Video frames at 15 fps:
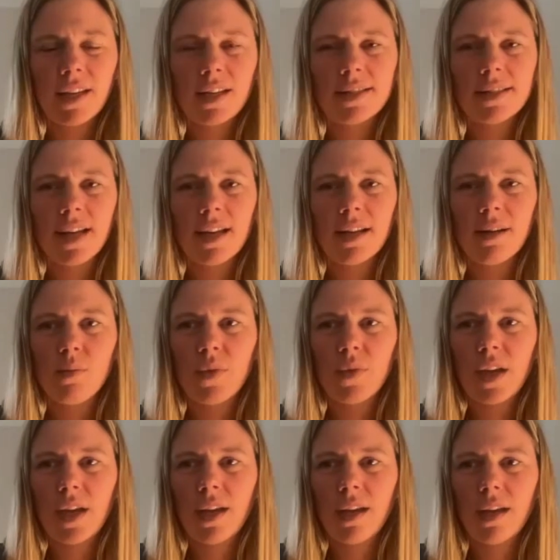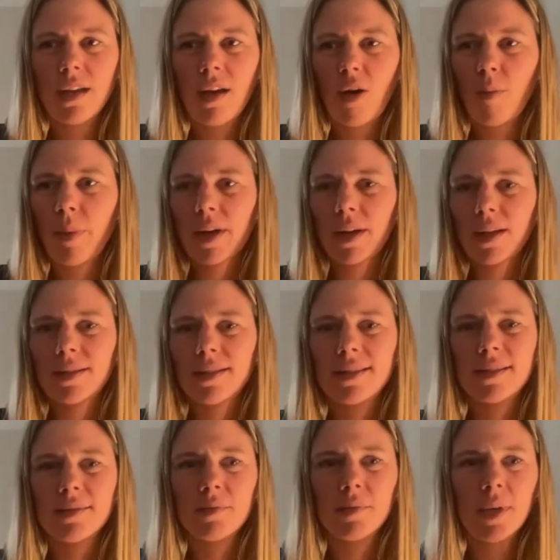said, they help
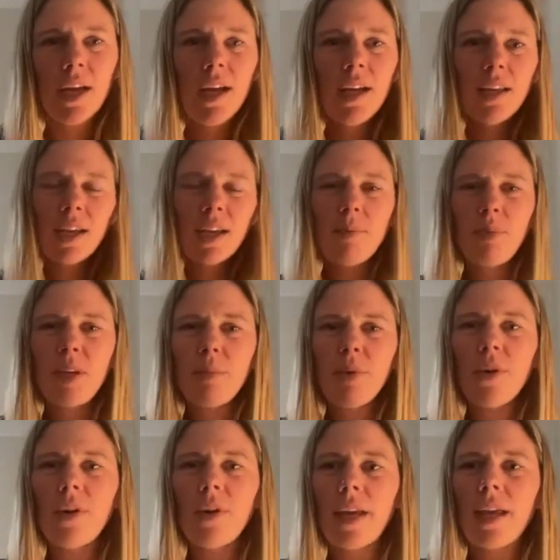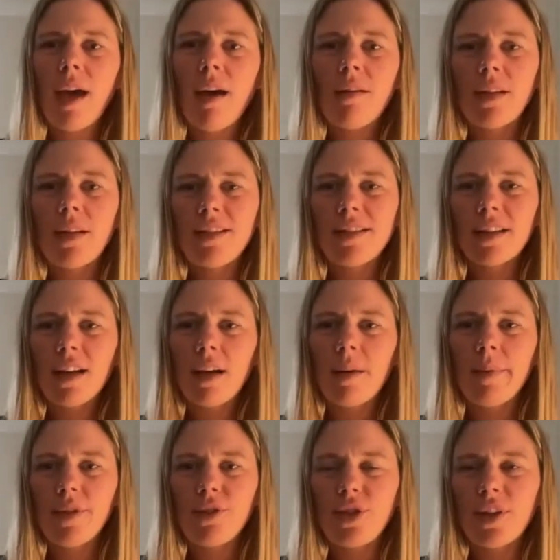us get people like Hallie to come
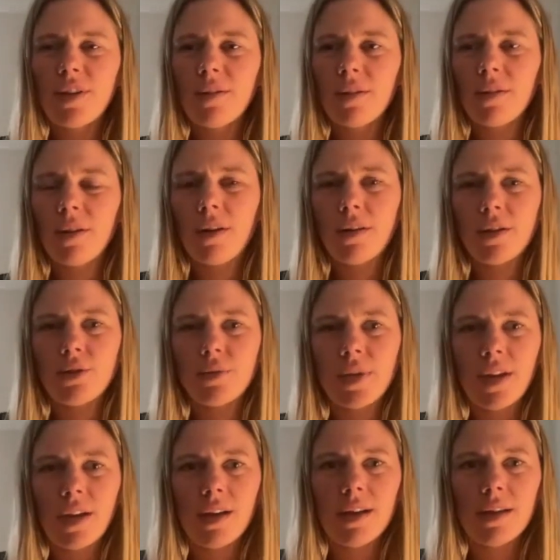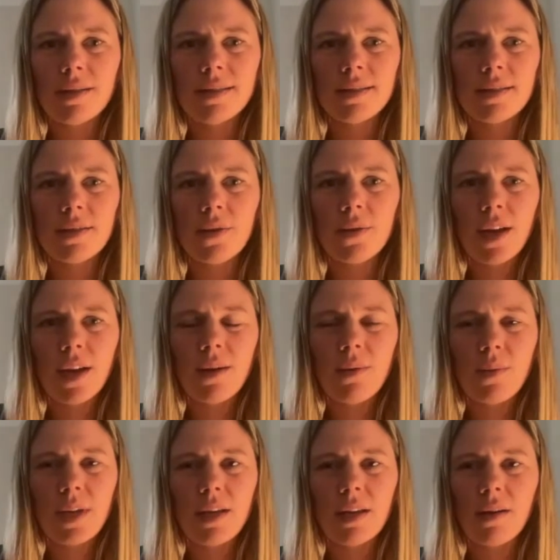and share their knowledge with us so that
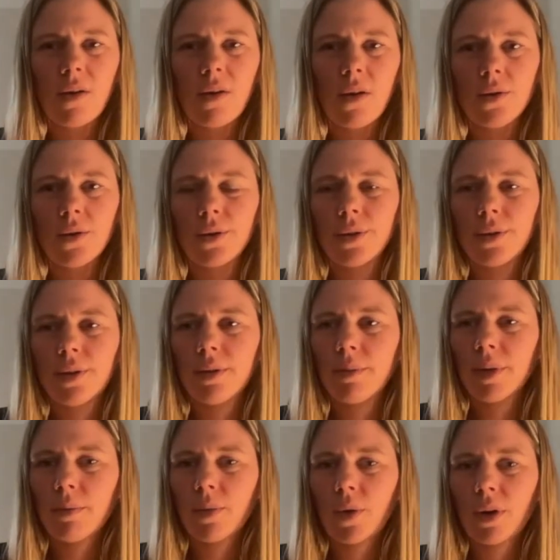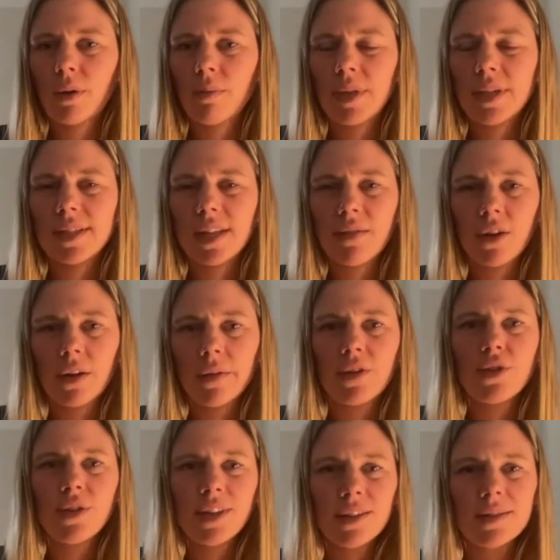we can all learn a little bit more and be safer on the
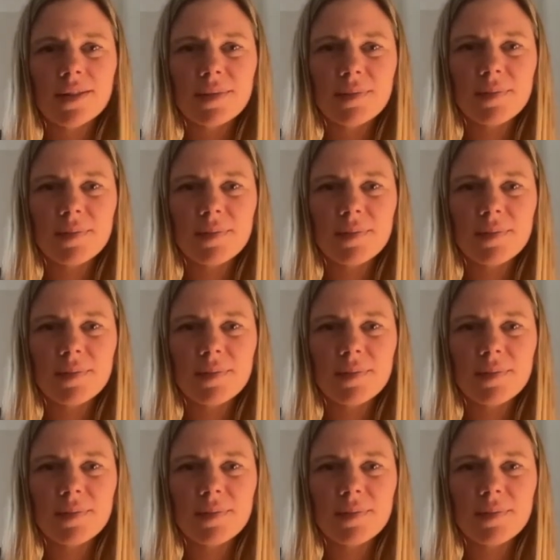trails.